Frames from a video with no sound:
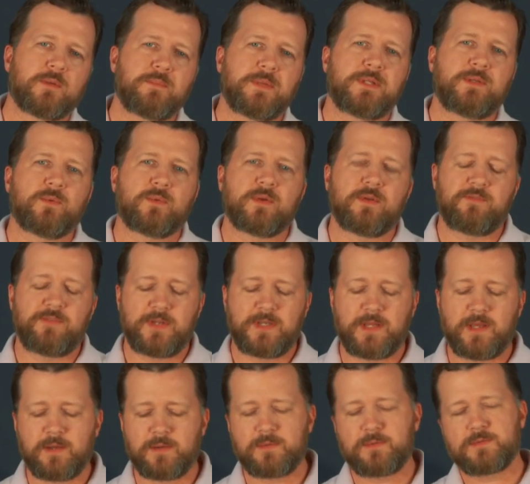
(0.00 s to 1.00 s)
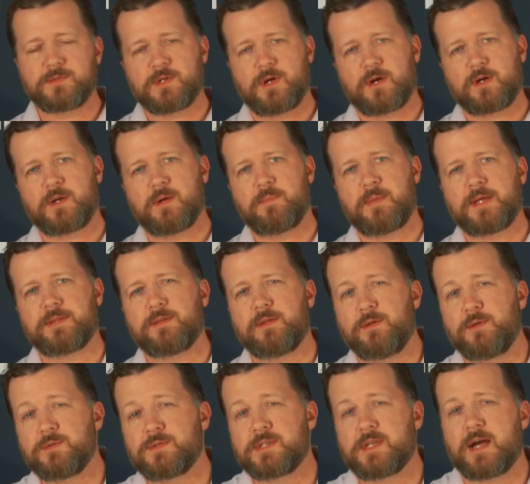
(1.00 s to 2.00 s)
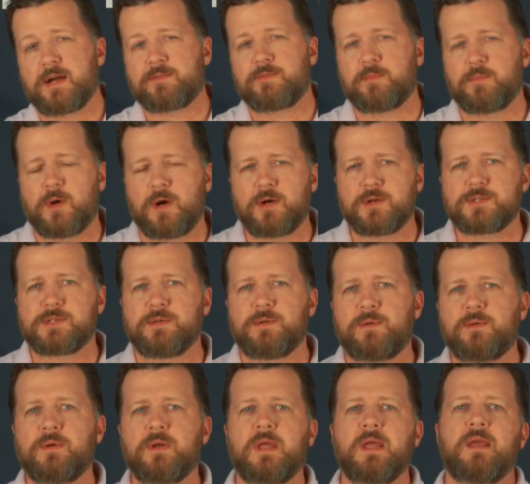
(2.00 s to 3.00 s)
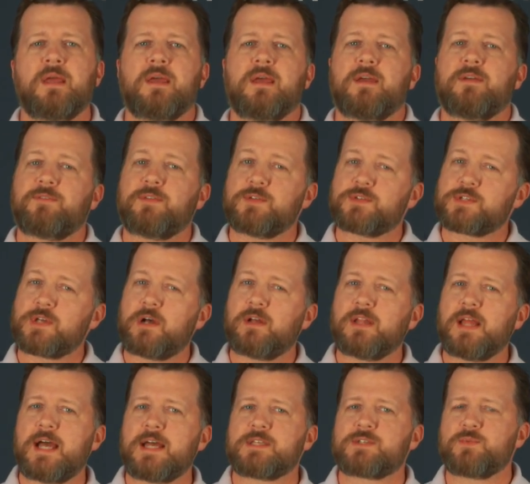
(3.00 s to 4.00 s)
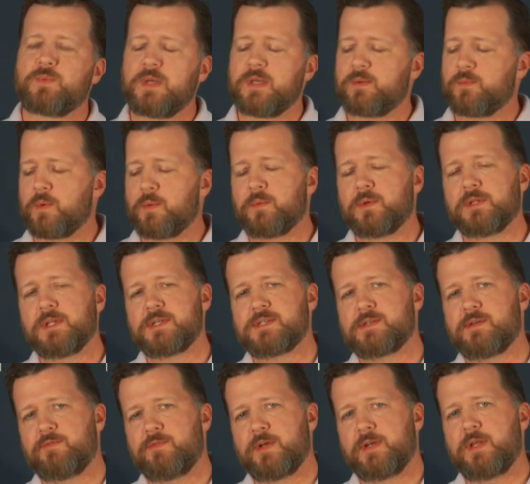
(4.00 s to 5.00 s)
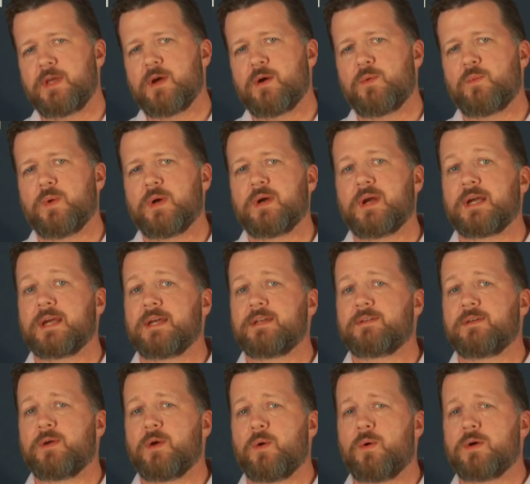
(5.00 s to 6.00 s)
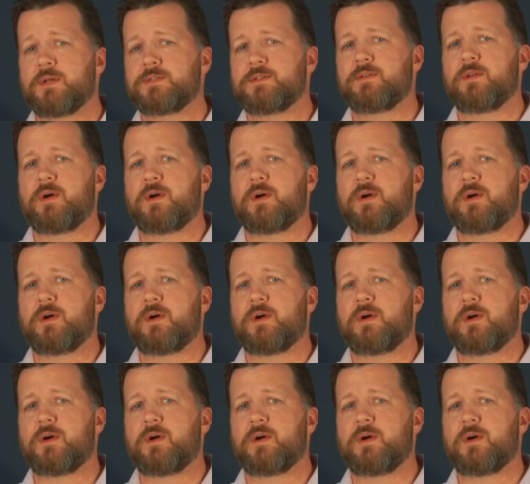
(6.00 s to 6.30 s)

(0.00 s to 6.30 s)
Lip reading: be doing a video talking about the new stock from Arsenal. If you saw last week, we released a video where I got to go onto